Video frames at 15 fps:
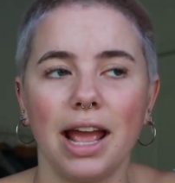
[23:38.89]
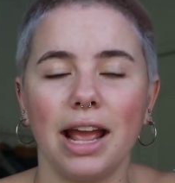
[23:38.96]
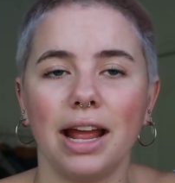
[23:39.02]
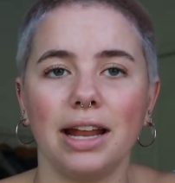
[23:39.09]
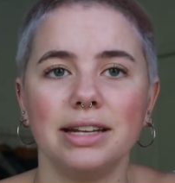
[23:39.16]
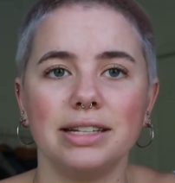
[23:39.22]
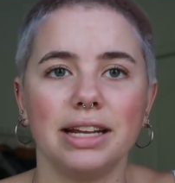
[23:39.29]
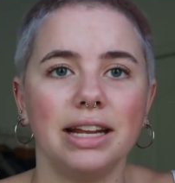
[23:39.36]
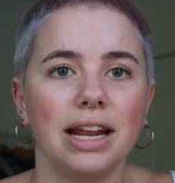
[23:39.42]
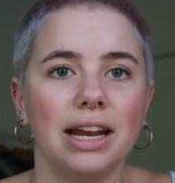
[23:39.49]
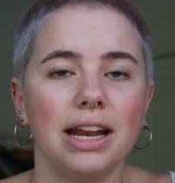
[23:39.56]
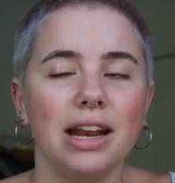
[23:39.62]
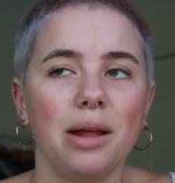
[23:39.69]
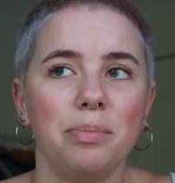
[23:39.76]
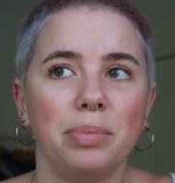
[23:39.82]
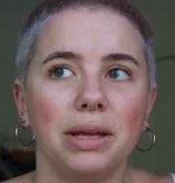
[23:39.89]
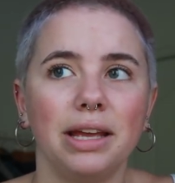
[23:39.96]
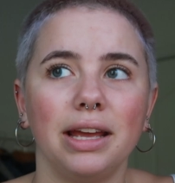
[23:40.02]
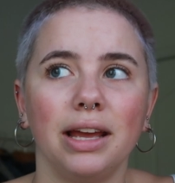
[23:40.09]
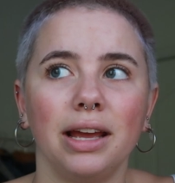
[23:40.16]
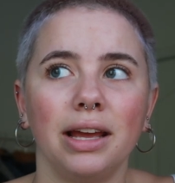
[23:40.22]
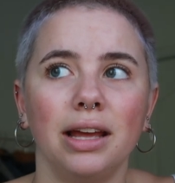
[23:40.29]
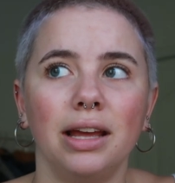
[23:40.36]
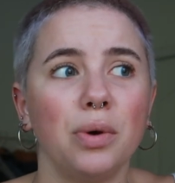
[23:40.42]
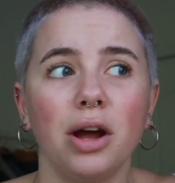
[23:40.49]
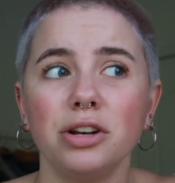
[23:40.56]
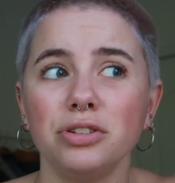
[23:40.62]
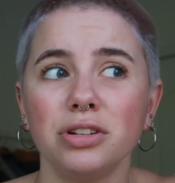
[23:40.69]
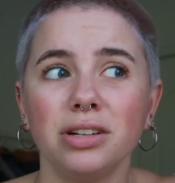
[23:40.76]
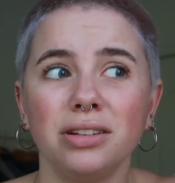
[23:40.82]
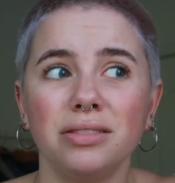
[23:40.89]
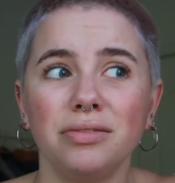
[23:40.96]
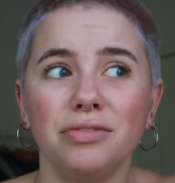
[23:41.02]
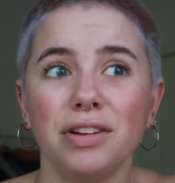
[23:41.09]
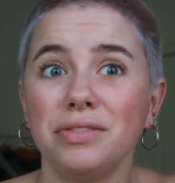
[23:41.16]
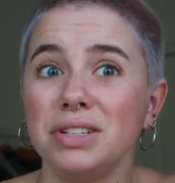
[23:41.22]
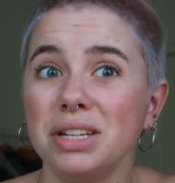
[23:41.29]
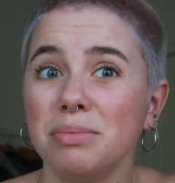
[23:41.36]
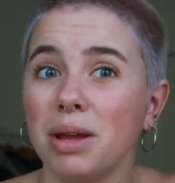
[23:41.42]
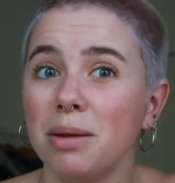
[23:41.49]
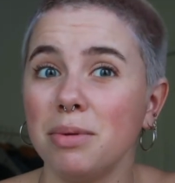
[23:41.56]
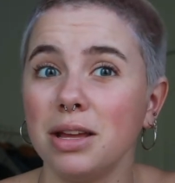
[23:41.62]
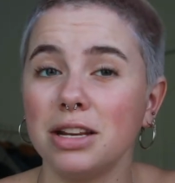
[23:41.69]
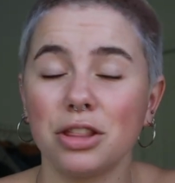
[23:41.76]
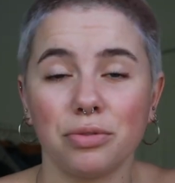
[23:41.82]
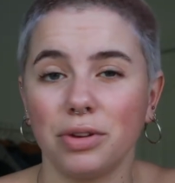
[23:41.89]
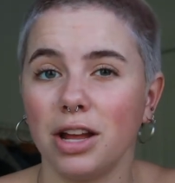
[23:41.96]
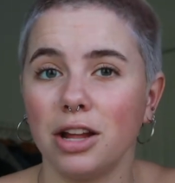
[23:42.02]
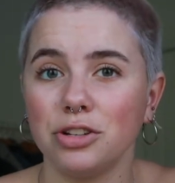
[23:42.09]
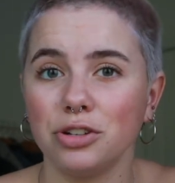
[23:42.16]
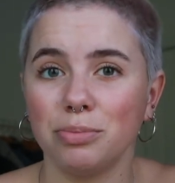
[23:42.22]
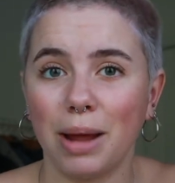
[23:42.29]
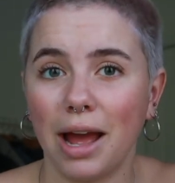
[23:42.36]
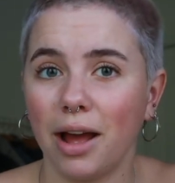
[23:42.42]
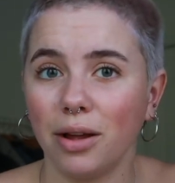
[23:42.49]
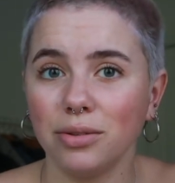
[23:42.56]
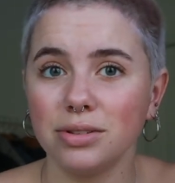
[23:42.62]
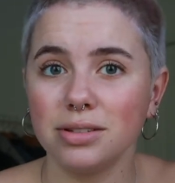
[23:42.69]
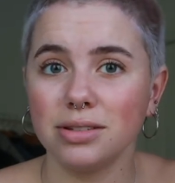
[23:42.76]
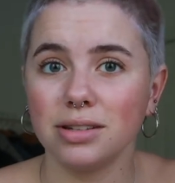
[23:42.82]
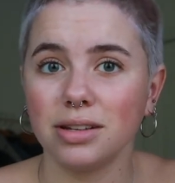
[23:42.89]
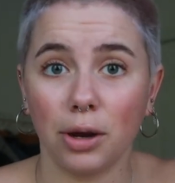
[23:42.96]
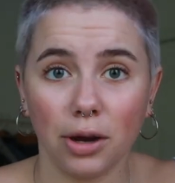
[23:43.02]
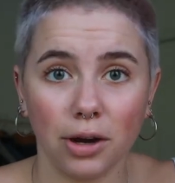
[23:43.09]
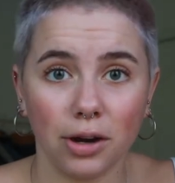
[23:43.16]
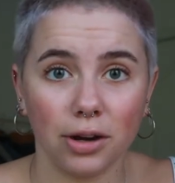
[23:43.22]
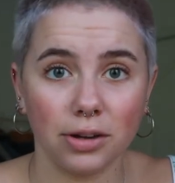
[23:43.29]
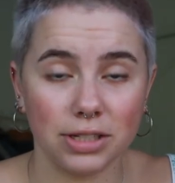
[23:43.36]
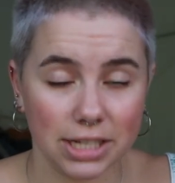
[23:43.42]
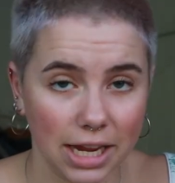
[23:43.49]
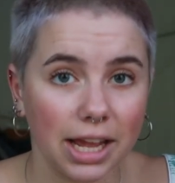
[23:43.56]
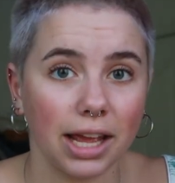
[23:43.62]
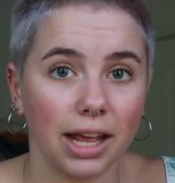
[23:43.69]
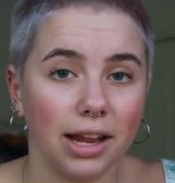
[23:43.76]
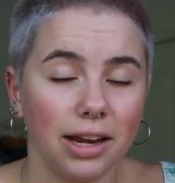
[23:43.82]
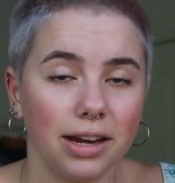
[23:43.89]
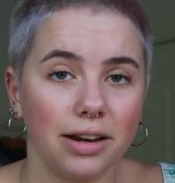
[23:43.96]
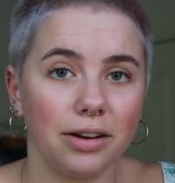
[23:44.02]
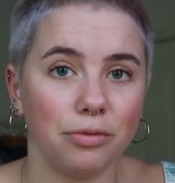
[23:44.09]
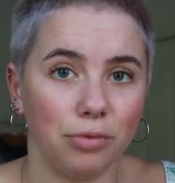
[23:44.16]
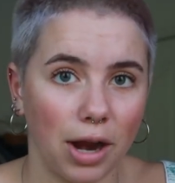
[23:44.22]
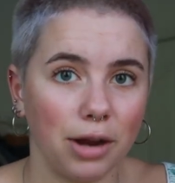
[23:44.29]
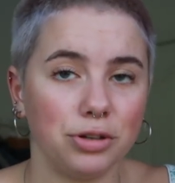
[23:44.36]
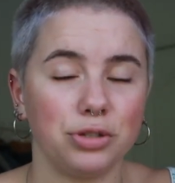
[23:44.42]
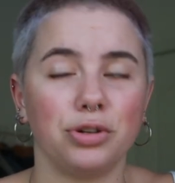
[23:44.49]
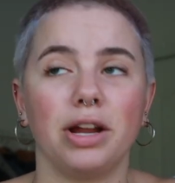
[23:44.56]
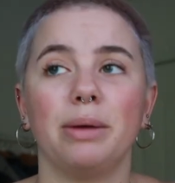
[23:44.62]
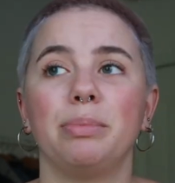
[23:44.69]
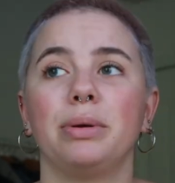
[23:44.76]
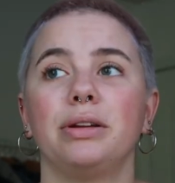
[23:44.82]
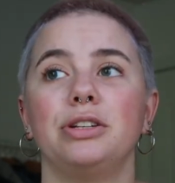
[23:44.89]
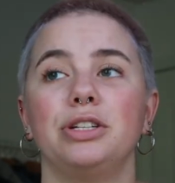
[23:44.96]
and it ended up being 250 maybe to 300 pounds per ticket round trip.